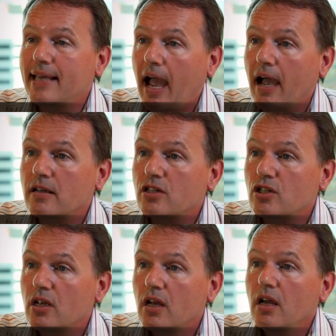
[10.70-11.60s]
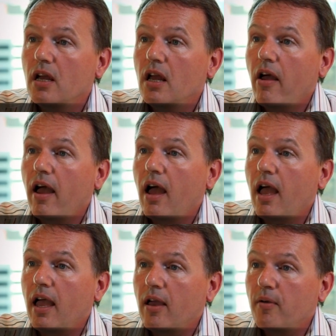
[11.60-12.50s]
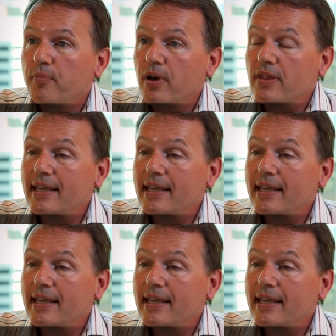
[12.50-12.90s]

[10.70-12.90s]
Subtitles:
cash, but